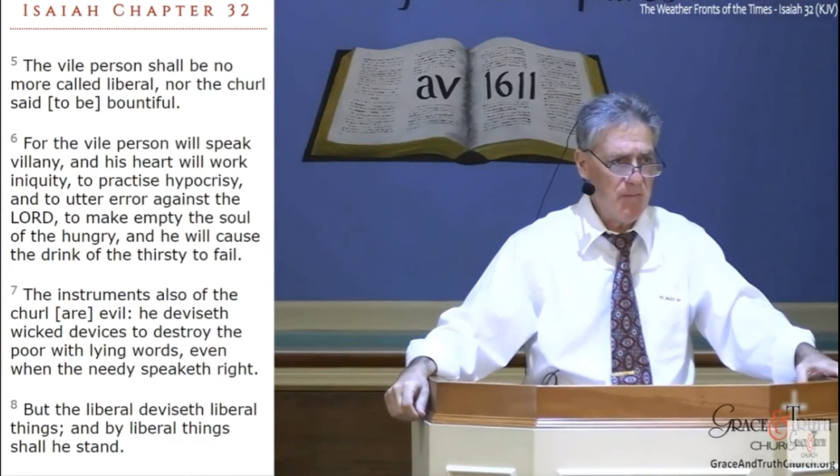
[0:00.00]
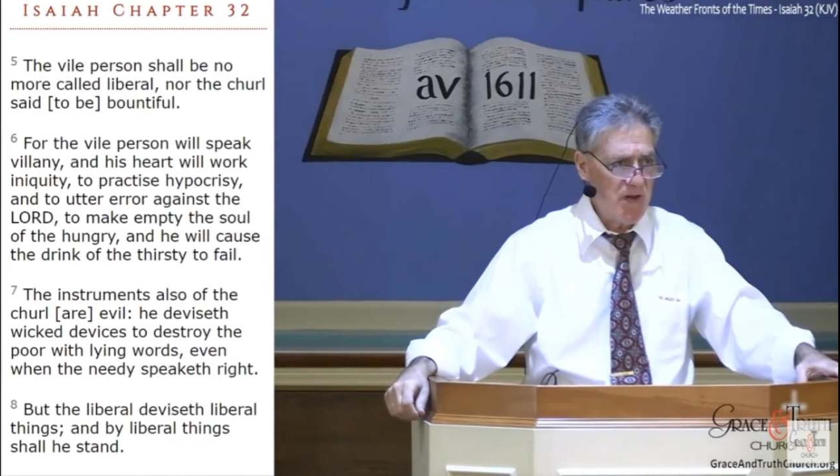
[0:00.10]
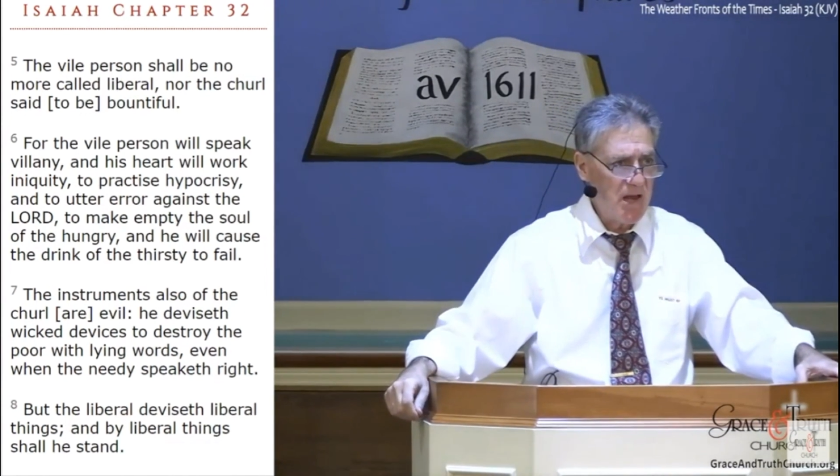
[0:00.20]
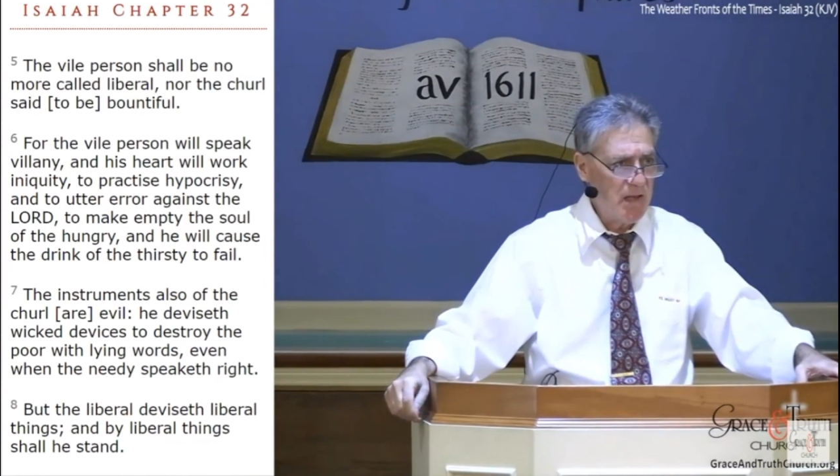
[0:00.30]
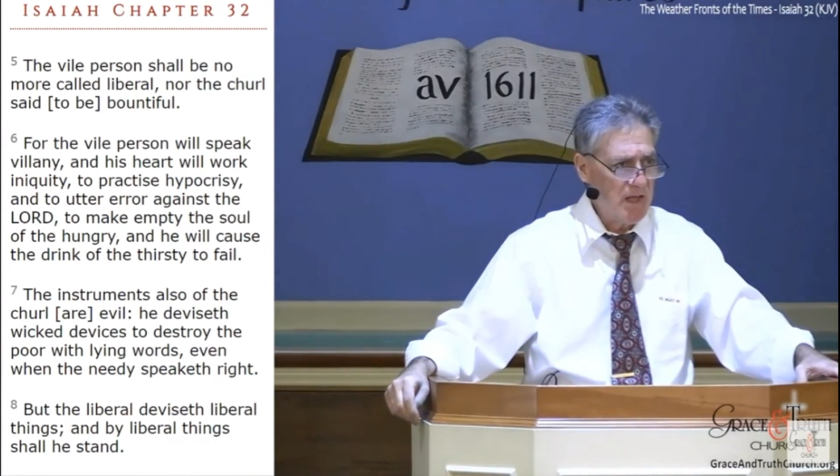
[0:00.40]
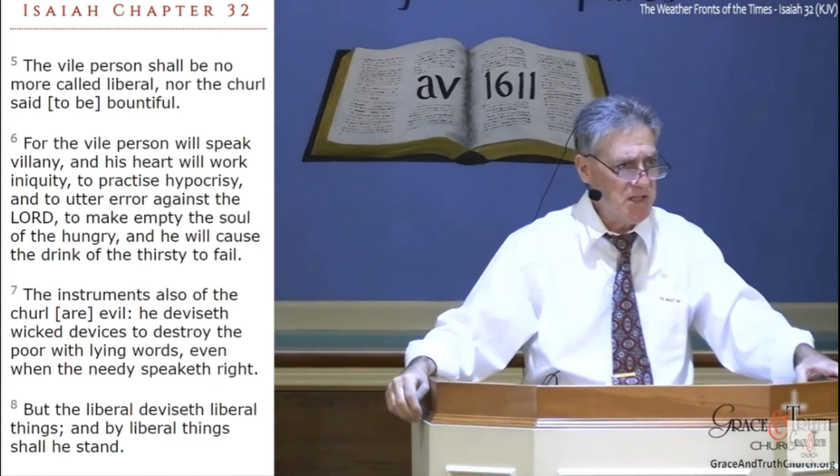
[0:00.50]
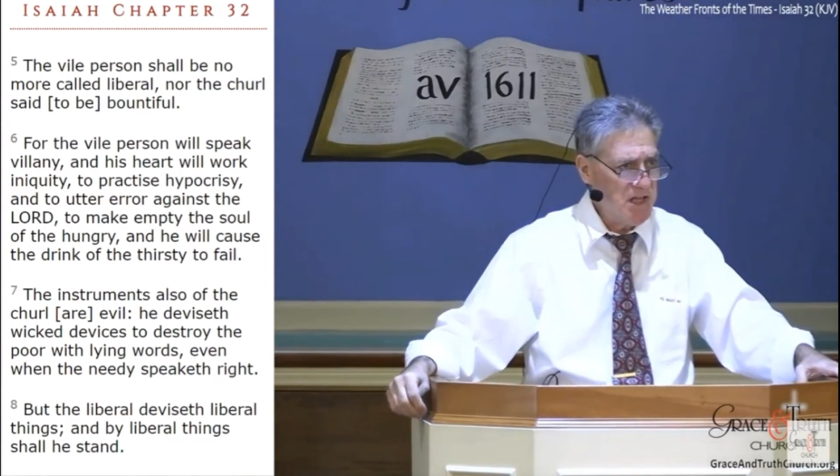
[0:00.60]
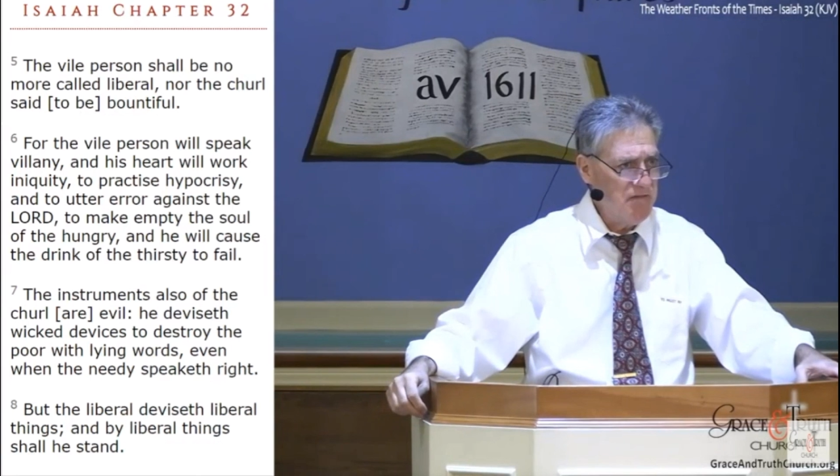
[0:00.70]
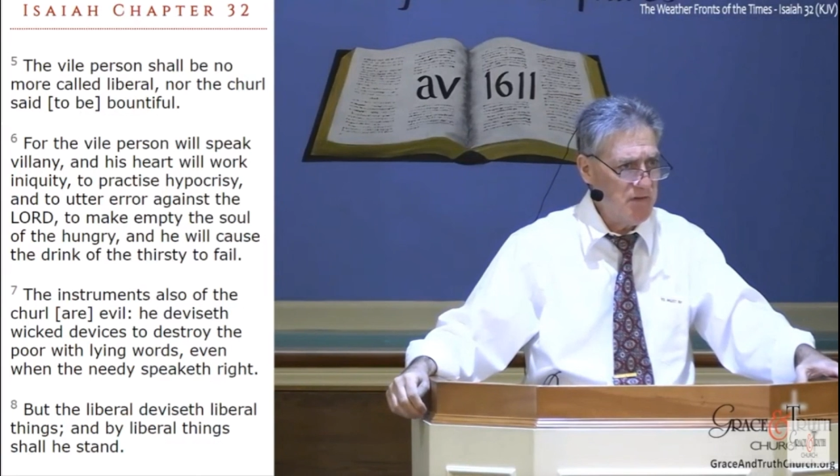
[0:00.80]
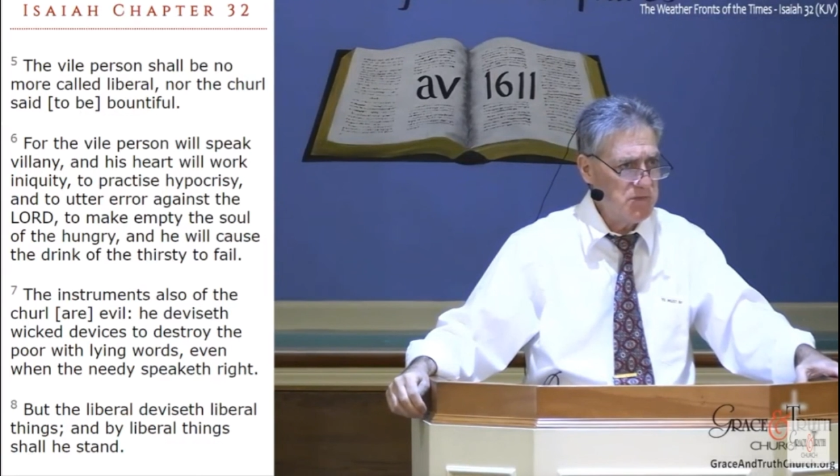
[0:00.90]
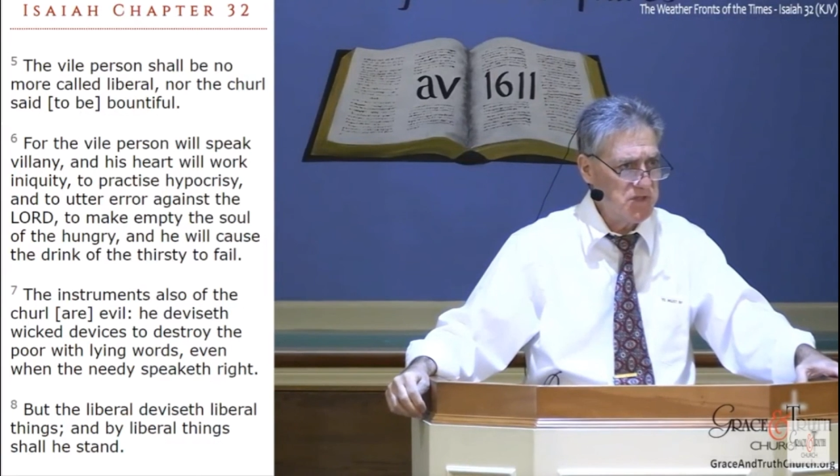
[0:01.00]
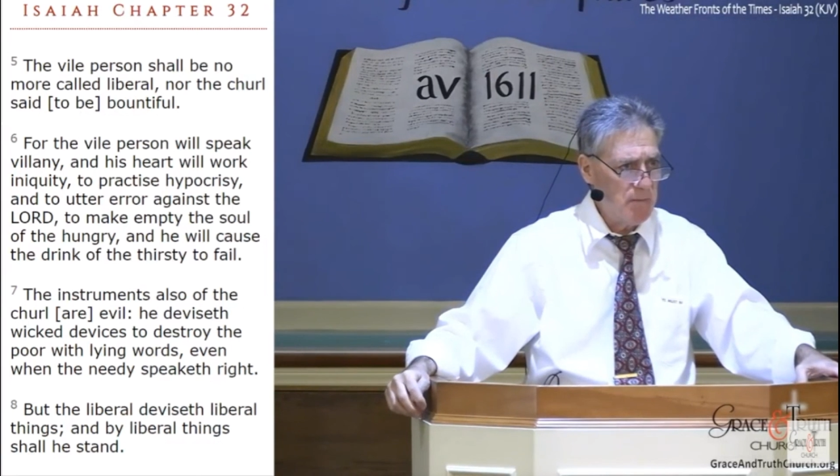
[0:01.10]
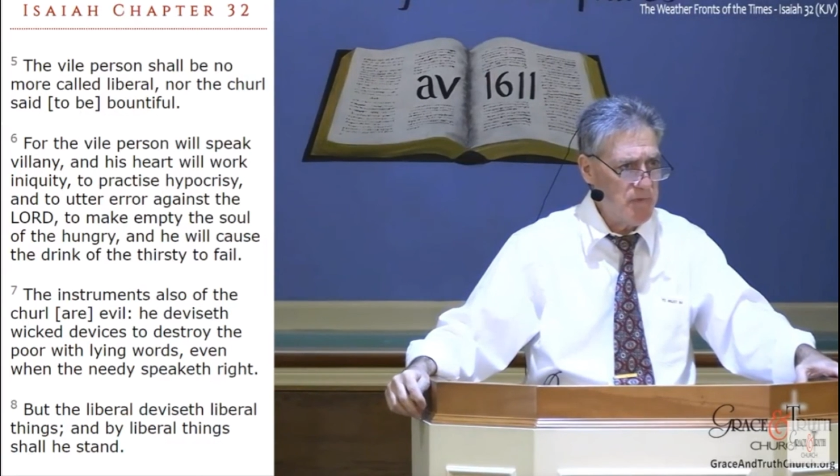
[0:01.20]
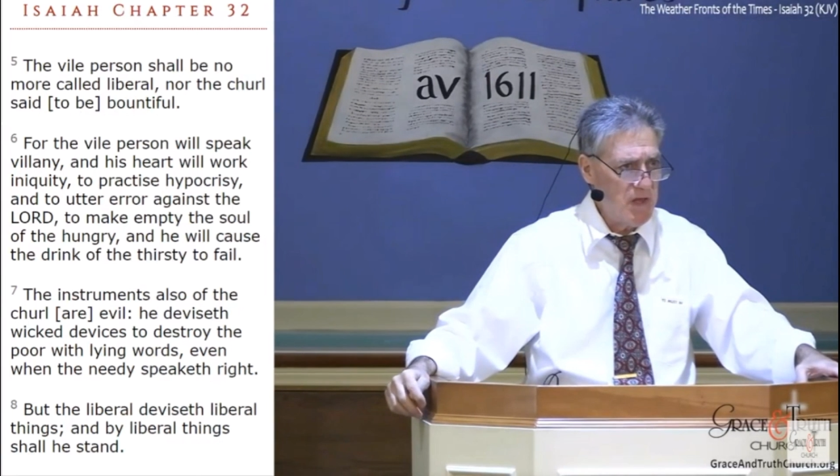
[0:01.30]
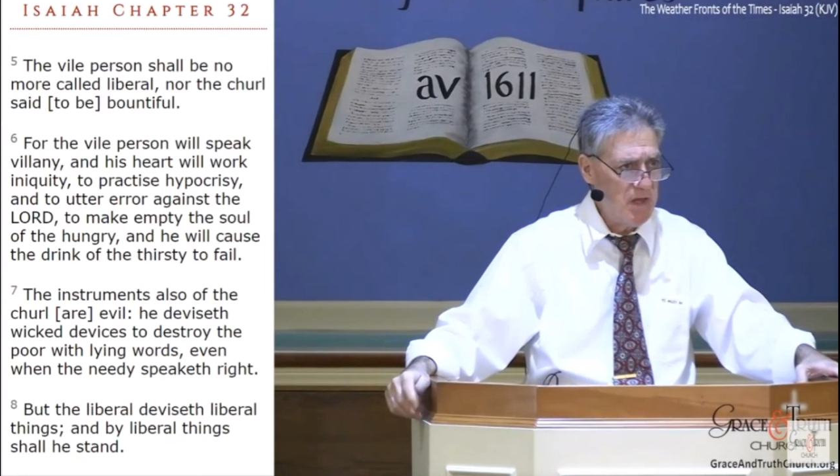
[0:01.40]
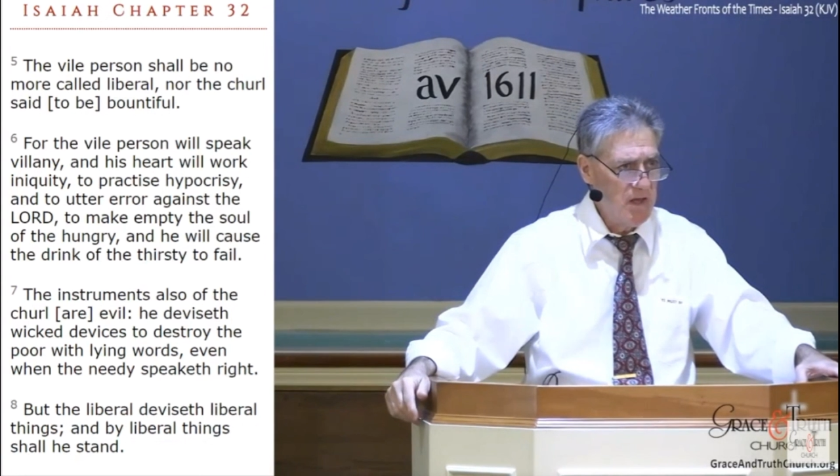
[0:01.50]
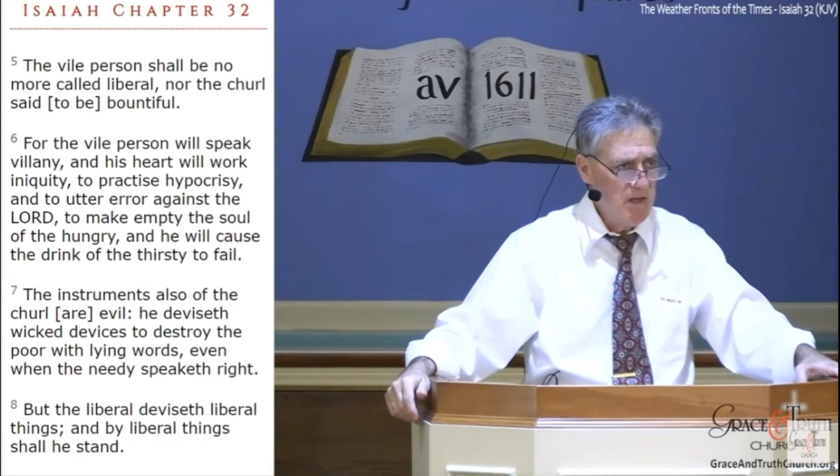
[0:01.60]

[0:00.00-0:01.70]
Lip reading: but I'd like to give him something?